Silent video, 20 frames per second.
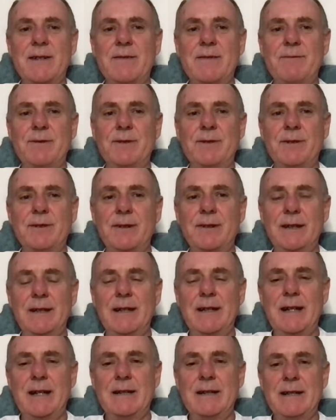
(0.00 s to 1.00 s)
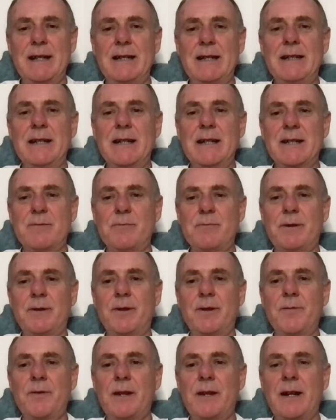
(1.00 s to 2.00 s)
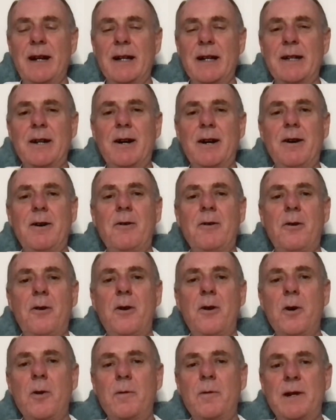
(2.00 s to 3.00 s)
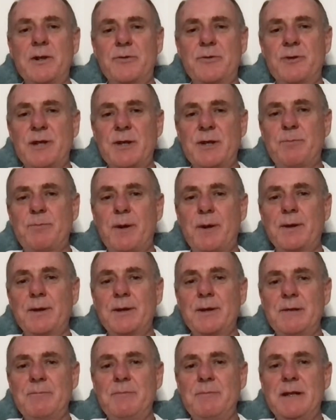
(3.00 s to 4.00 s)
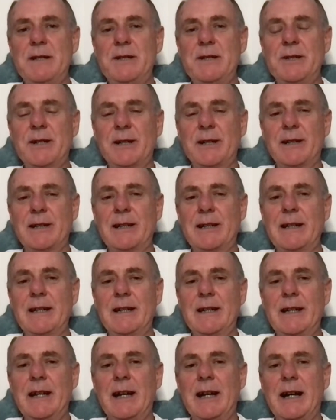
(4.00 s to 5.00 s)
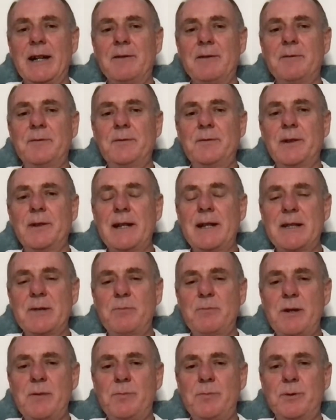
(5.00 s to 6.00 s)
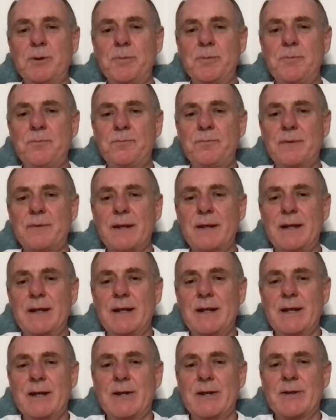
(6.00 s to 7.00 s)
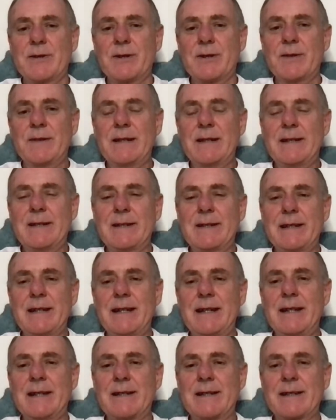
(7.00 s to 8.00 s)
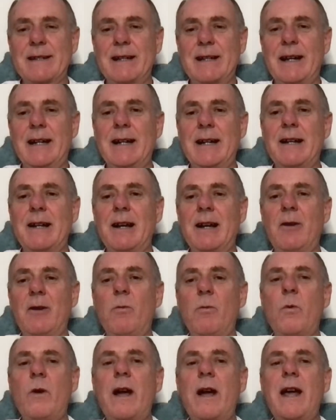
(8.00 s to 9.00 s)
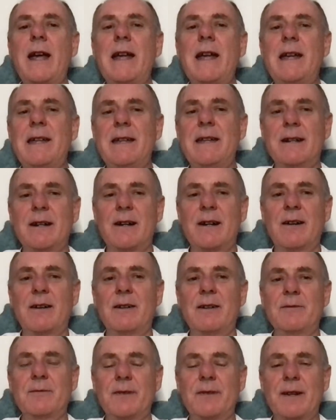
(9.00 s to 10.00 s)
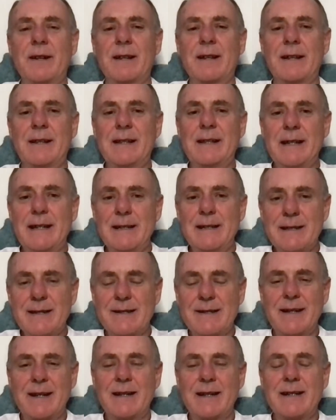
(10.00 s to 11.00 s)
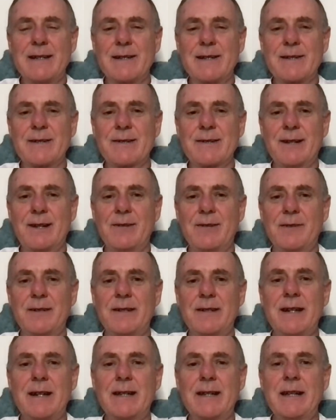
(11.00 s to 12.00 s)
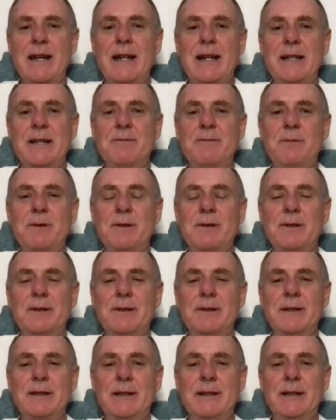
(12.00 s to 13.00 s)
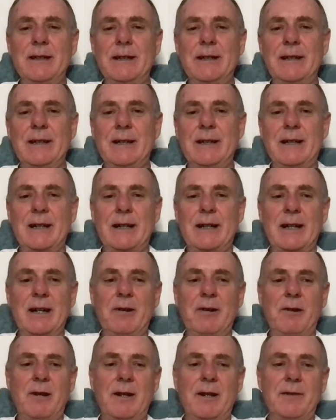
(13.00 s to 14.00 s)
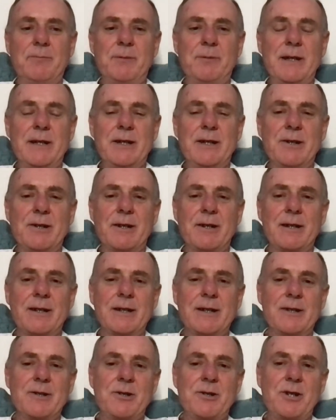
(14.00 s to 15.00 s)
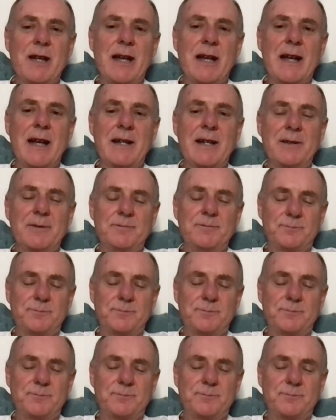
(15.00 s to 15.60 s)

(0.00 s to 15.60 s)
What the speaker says: for 10 years or more. I can't always respond immediately and fully to people. So this is a way of the insights of a decade or more of being shared,